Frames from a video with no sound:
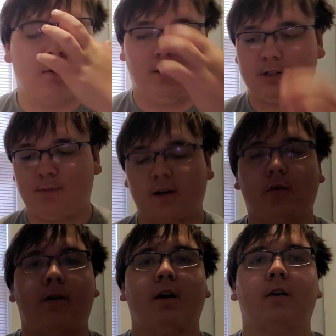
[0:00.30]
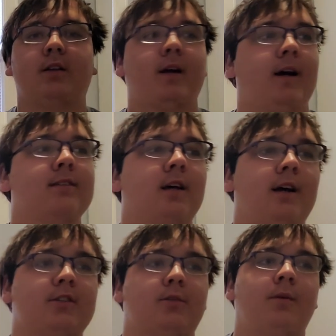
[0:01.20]
What's been going on guys? I
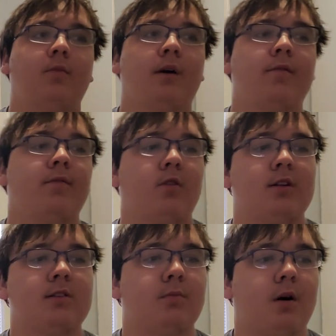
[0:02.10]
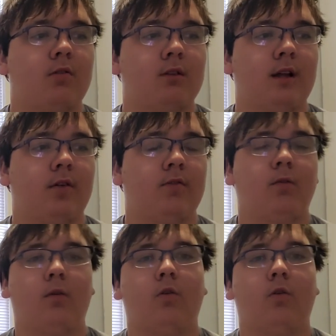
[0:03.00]
actually been waiting for this model now for